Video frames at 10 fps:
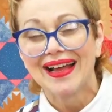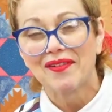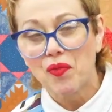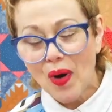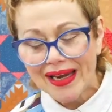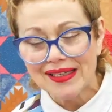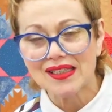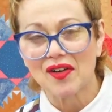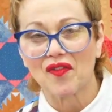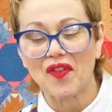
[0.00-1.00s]

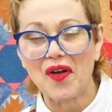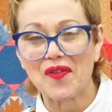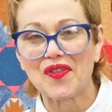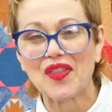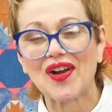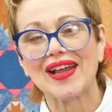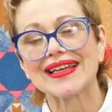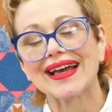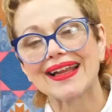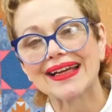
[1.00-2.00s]
weights of thread,
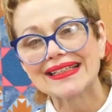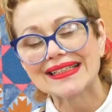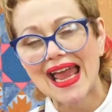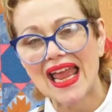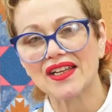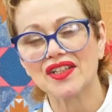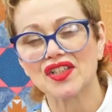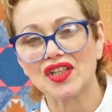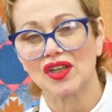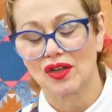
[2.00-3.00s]
and I tend
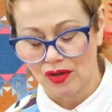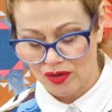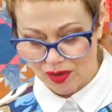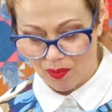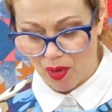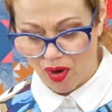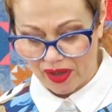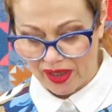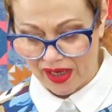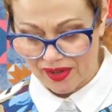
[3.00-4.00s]
to use
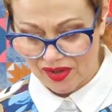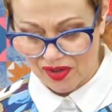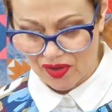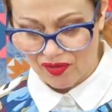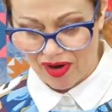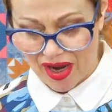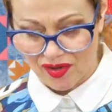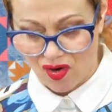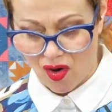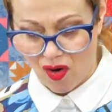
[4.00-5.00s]
polyester
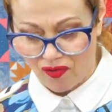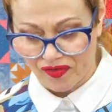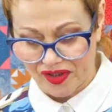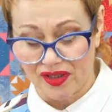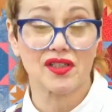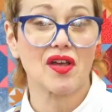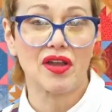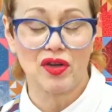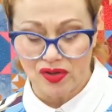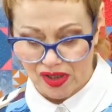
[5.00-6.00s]
thread often. So I
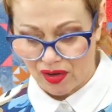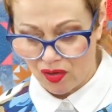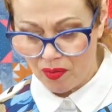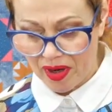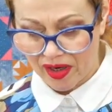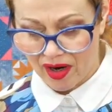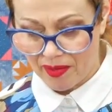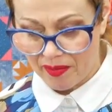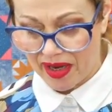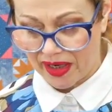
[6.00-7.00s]
use it in all my
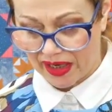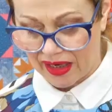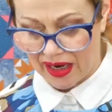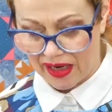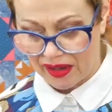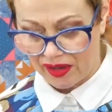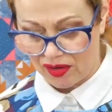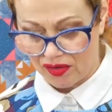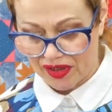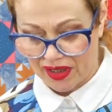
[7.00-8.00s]
garment making, and I
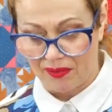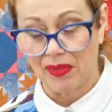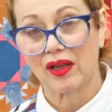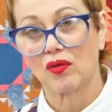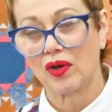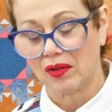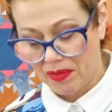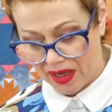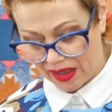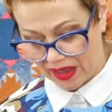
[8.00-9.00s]
use it in my quilt
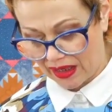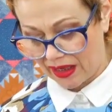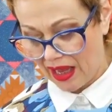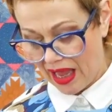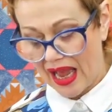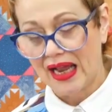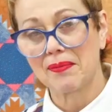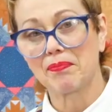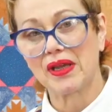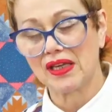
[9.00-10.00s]
making and
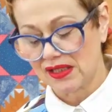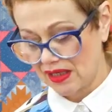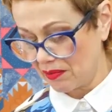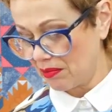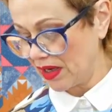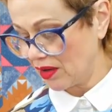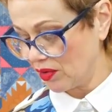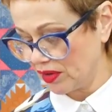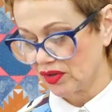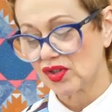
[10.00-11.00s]
in piecing my
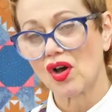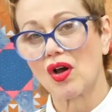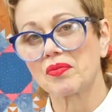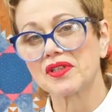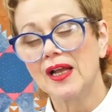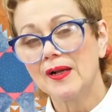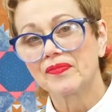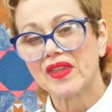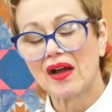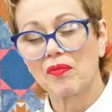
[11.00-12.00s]
quilt tops.
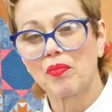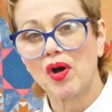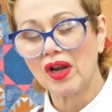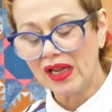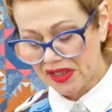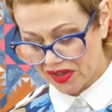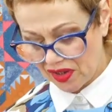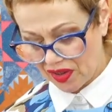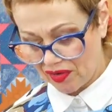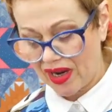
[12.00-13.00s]
Now,
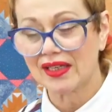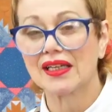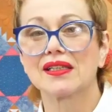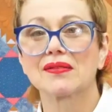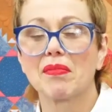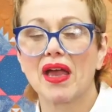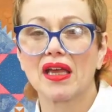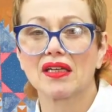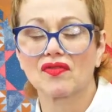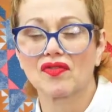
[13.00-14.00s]
polyester thread is
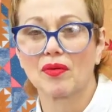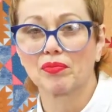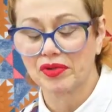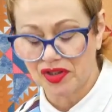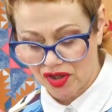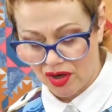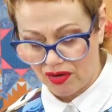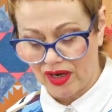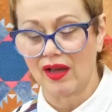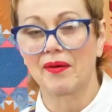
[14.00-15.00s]
made from
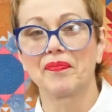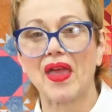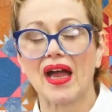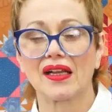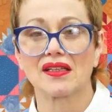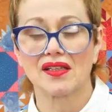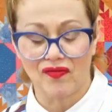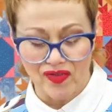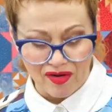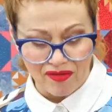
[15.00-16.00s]
petroleum, and
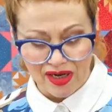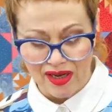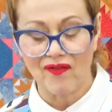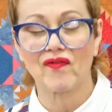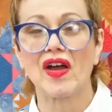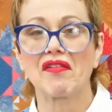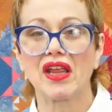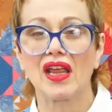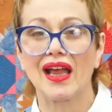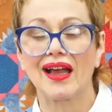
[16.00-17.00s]
very
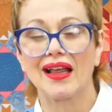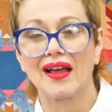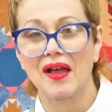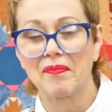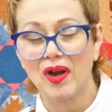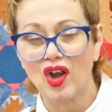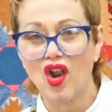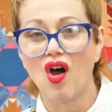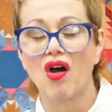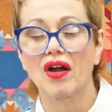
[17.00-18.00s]

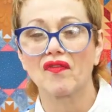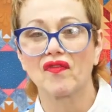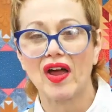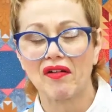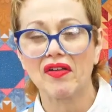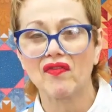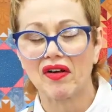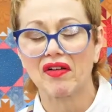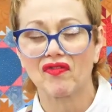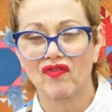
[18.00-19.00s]
long,
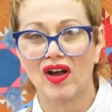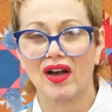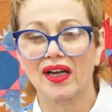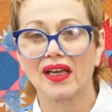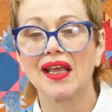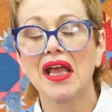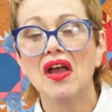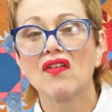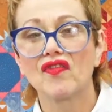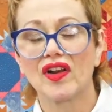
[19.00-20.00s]
very fine
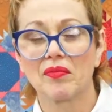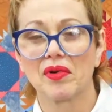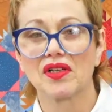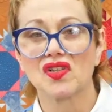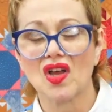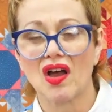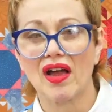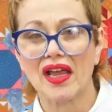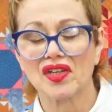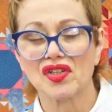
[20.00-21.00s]
filaments
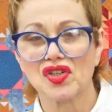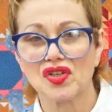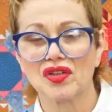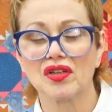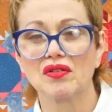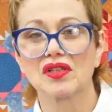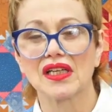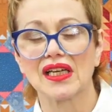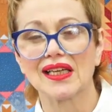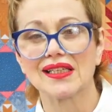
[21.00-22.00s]
are
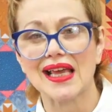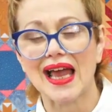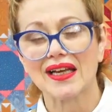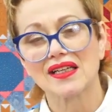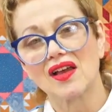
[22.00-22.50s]
extruded and